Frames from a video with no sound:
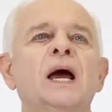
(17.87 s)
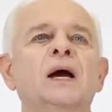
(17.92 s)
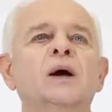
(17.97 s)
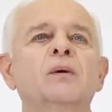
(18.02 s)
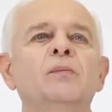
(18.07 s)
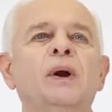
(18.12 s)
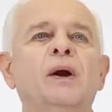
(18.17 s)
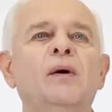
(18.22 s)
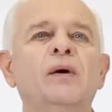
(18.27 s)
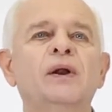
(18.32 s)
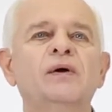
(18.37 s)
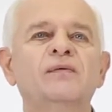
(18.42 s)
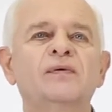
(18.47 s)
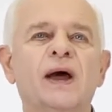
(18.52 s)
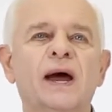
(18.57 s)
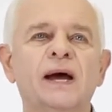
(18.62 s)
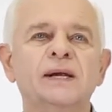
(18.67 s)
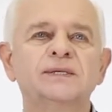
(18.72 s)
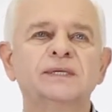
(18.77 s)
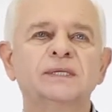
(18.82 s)
Comparative
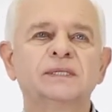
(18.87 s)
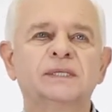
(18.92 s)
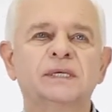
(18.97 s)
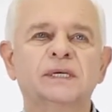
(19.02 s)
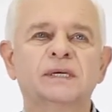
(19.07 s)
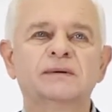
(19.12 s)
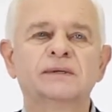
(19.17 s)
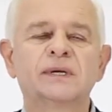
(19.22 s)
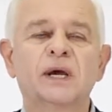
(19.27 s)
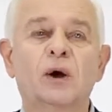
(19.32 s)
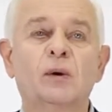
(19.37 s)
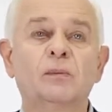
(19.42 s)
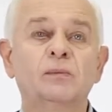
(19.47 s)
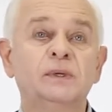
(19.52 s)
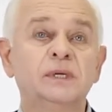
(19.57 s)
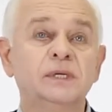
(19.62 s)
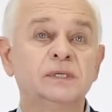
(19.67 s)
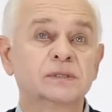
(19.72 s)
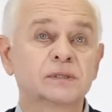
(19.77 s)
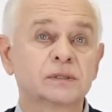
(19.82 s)
adjectives
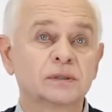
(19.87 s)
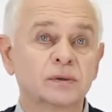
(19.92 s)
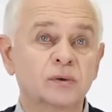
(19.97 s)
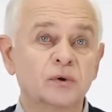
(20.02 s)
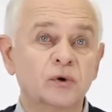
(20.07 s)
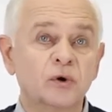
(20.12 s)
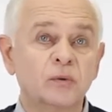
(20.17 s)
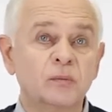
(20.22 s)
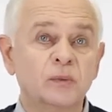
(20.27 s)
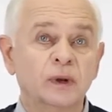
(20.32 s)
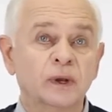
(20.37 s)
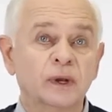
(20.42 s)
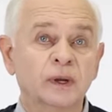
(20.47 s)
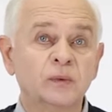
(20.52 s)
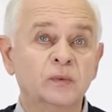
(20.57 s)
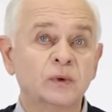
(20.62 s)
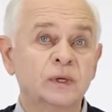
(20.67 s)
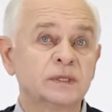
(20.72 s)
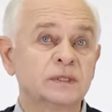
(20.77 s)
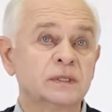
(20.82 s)
help
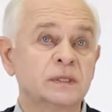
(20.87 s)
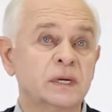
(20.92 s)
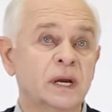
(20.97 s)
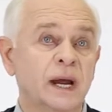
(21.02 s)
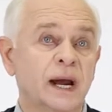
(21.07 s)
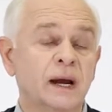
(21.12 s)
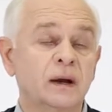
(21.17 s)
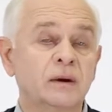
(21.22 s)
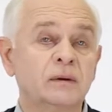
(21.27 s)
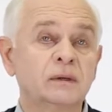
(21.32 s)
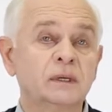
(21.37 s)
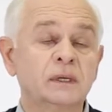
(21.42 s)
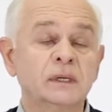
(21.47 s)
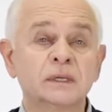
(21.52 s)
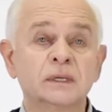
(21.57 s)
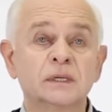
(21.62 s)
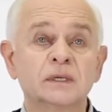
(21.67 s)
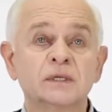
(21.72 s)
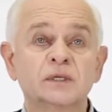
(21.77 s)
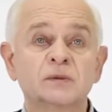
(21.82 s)
determine which noun
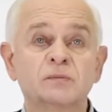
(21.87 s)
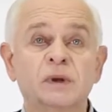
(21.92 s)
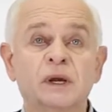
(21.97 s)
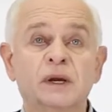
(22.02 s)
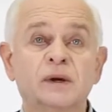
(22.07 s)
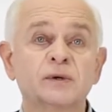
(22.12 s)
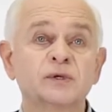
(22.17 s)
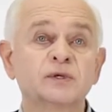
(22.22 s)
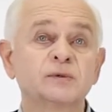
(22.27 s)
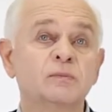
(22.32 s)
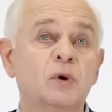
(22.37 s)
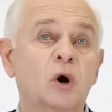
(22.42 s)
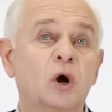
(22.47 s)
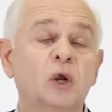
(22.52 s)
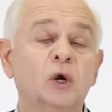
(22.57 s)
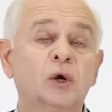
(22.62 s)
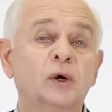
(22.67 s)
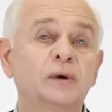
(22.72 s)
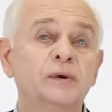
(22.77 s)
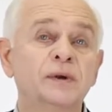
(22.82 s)
is bigger,
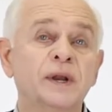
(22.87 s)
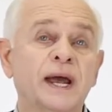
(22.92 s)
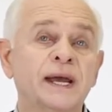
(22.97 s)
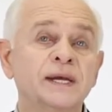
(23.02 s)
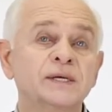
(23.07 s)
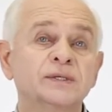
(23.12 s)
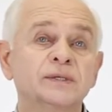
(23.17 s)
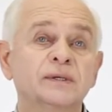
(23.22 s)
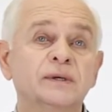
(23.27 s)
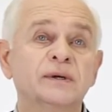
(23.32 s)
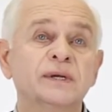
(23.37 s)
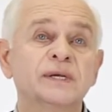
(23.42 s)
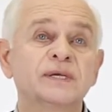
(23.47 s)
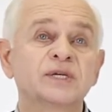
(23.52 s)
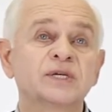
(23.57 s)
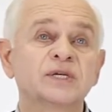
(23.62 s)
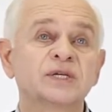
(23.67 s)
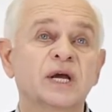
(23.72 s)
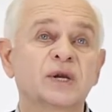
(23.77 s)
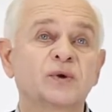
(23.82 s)
smaller, nicer,
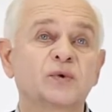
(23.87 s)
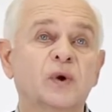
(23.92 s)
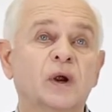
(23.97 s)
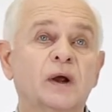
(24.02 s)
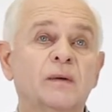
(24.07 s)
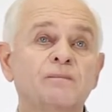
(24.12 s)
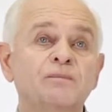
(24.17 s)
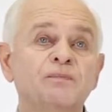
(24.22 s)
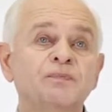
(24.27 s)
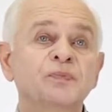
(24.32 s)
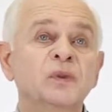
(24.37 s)
etc.